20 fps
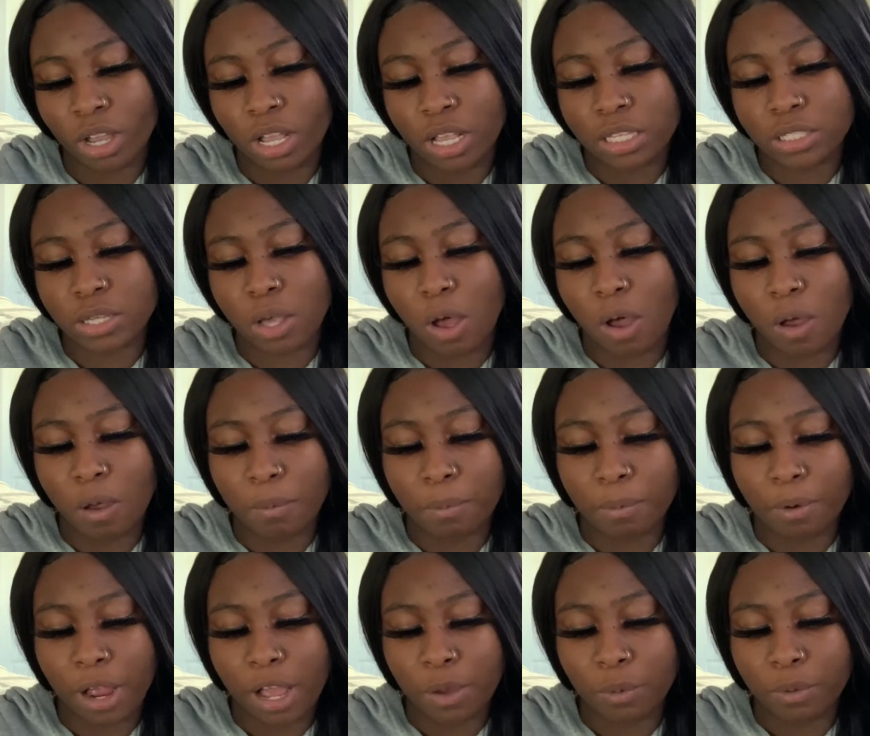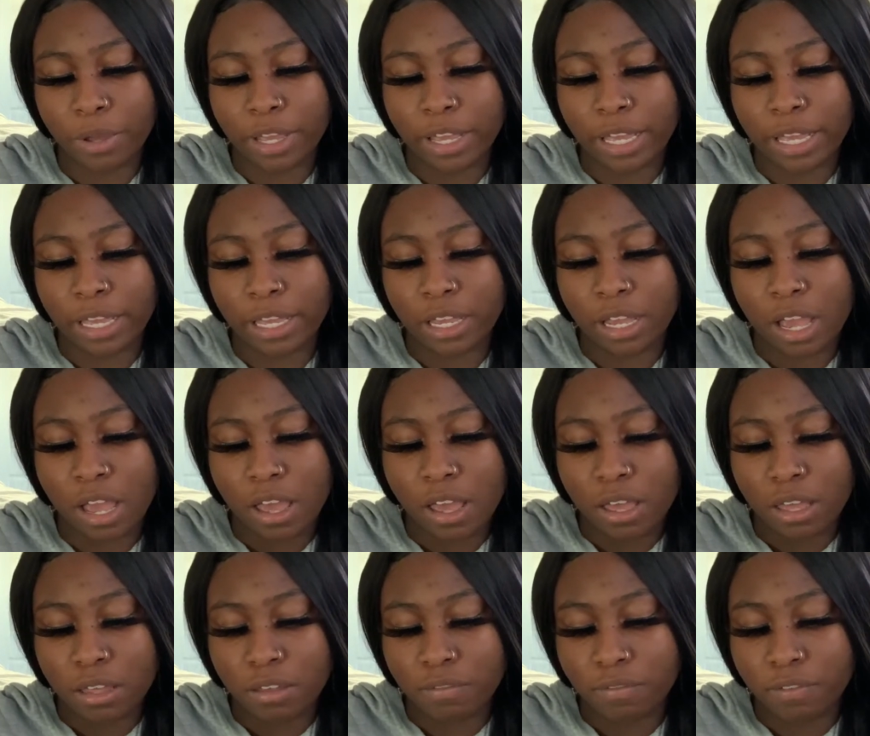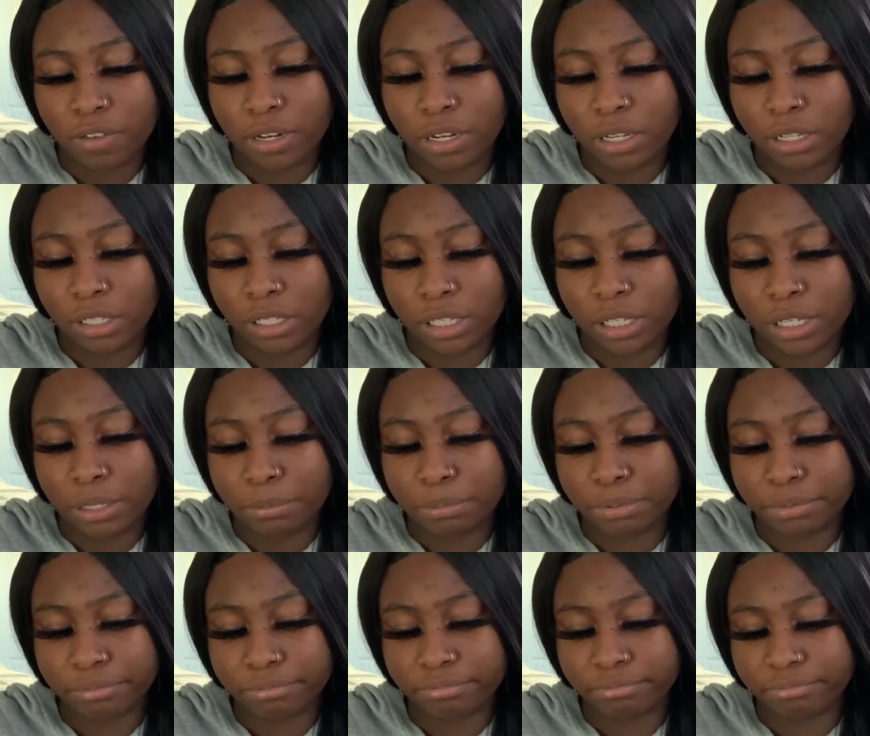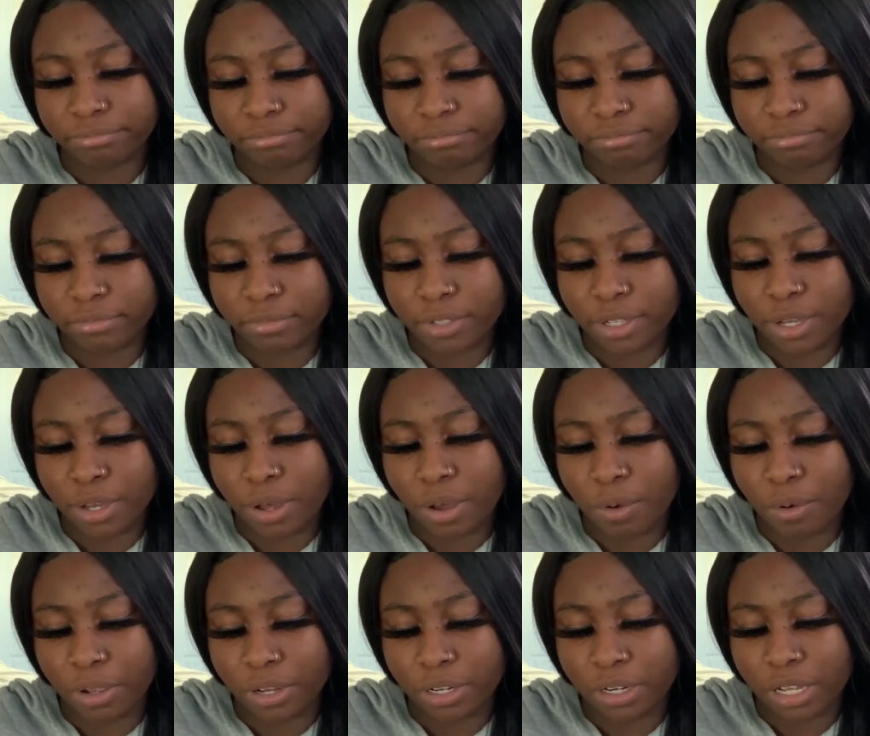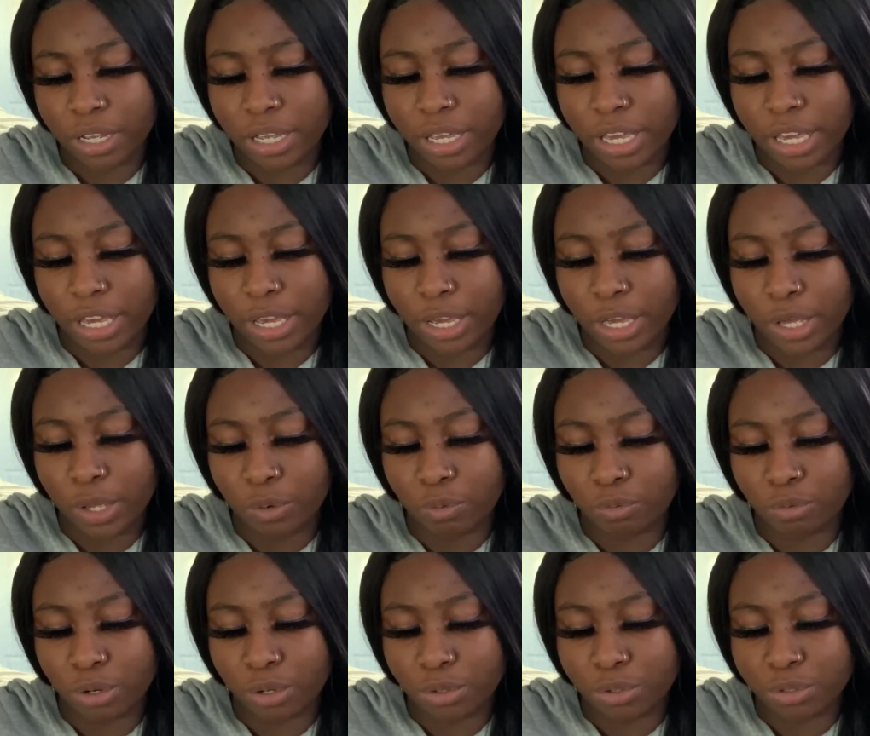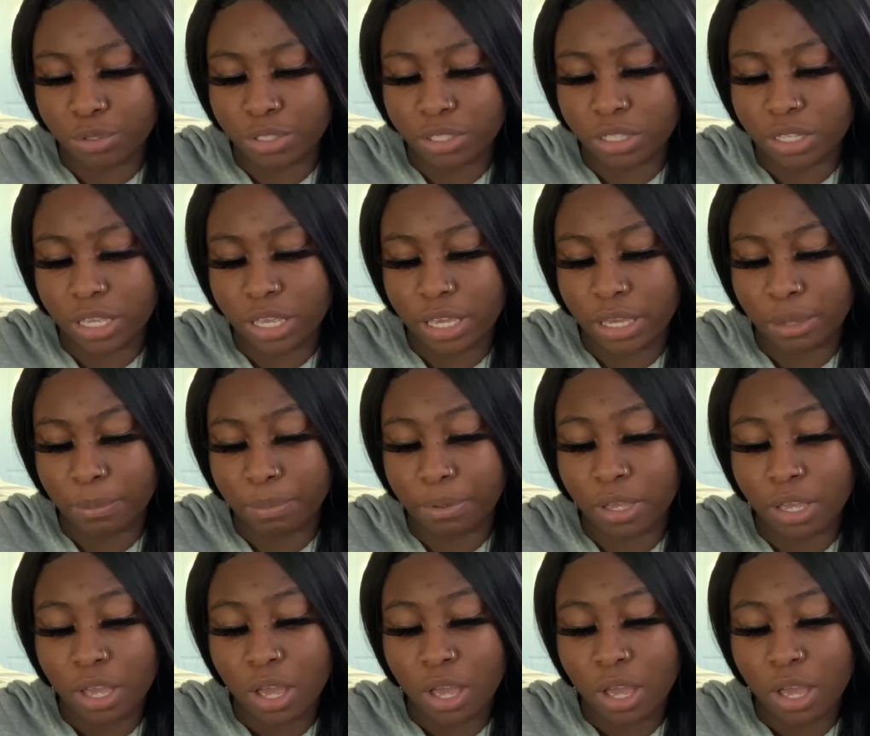It's called Broadway Vita Lip Coconut and Rose Hip.